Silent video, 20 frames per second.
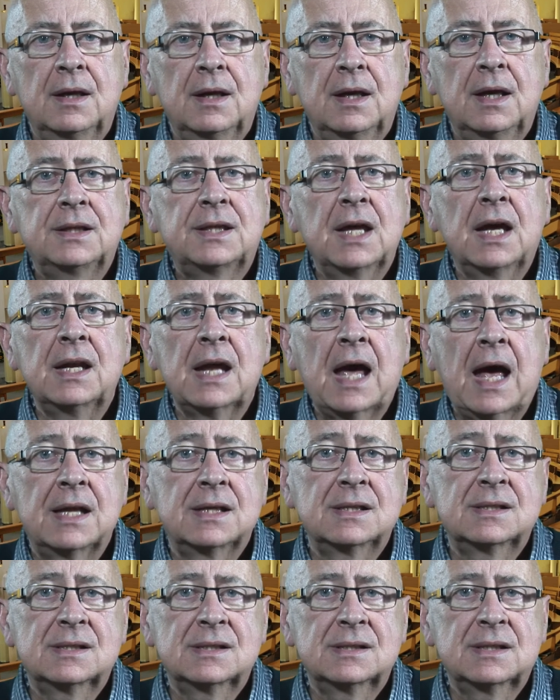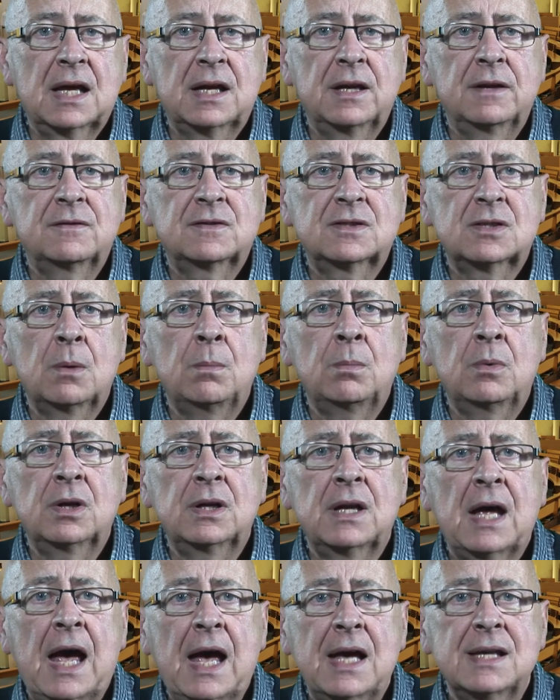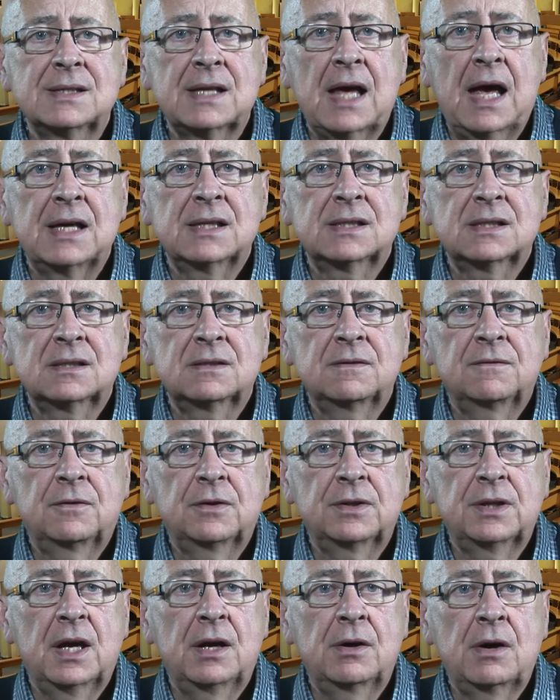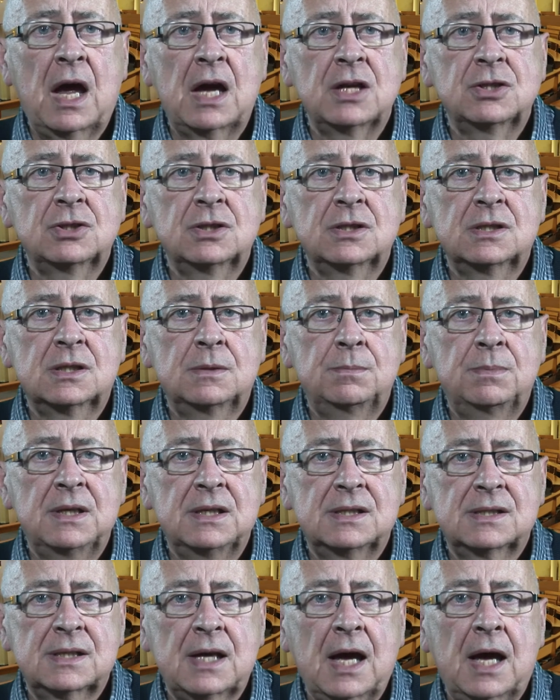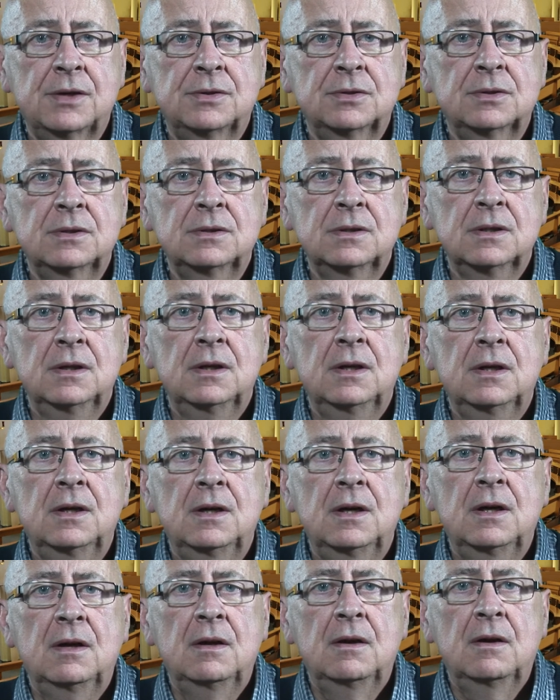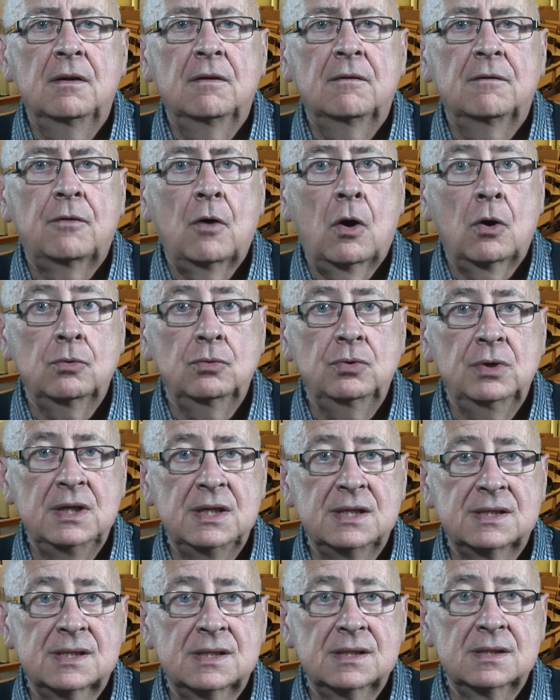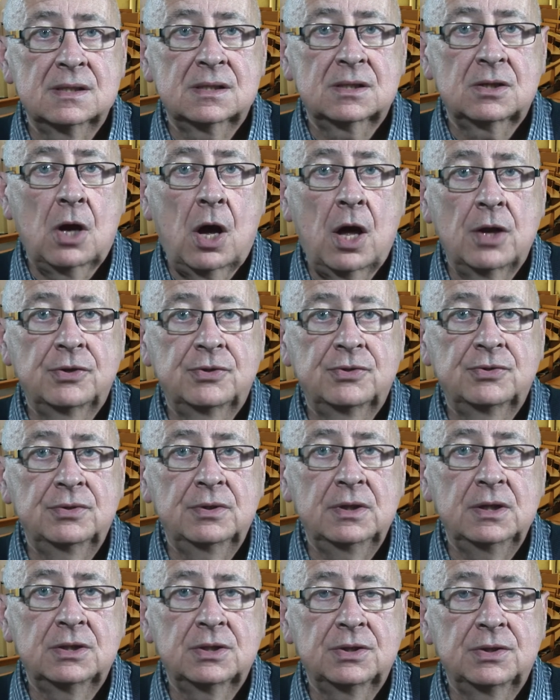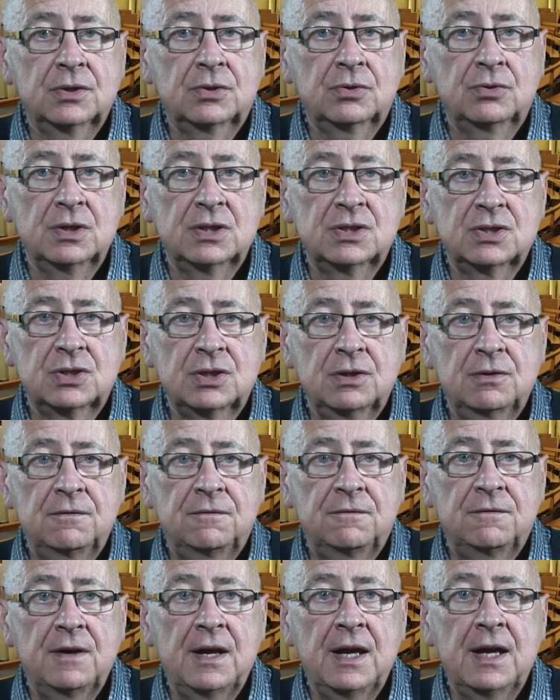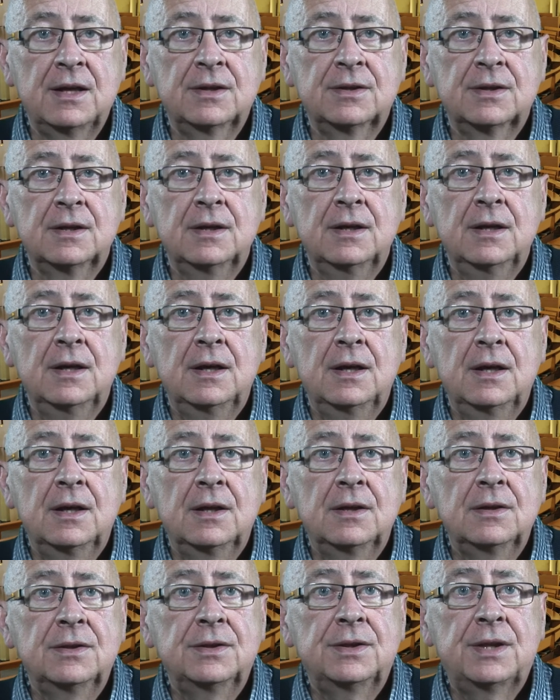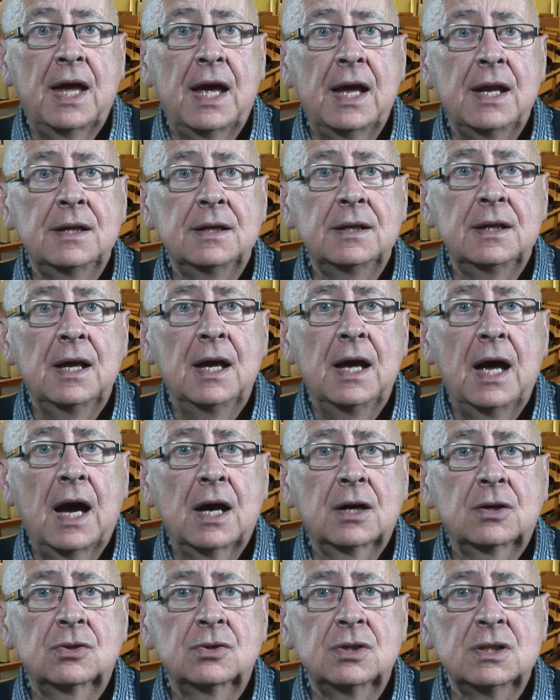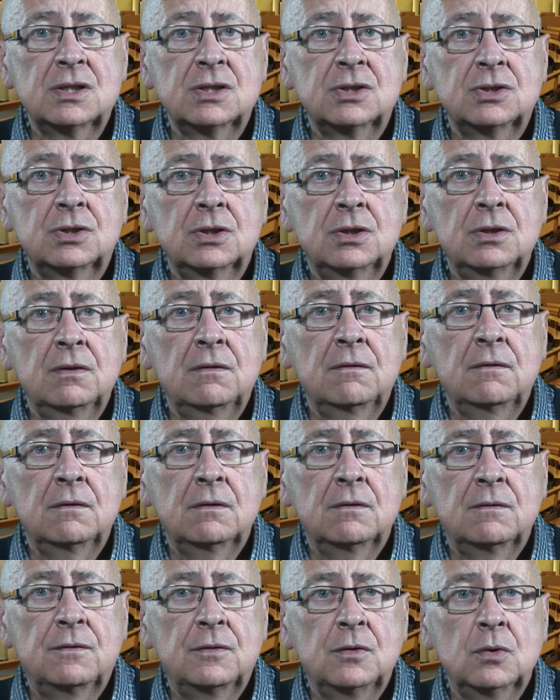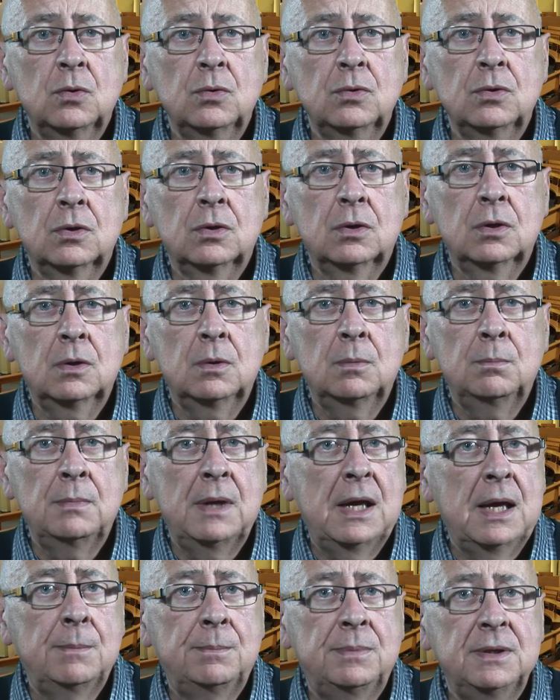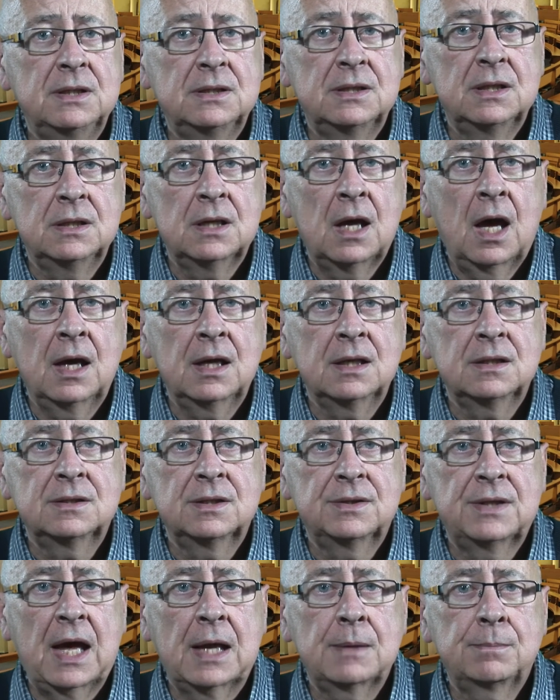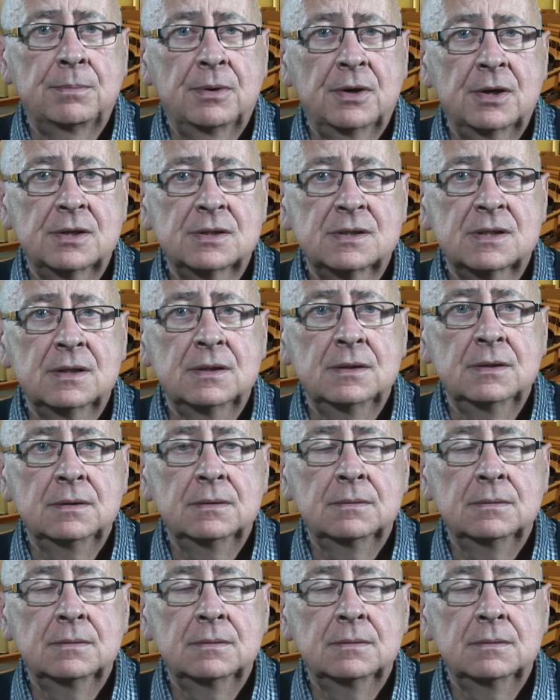It then adds that if someone has asked for their ashes to be scattered for reasons contrary to the Christian faith, then a Christian funeral may be denied to that person.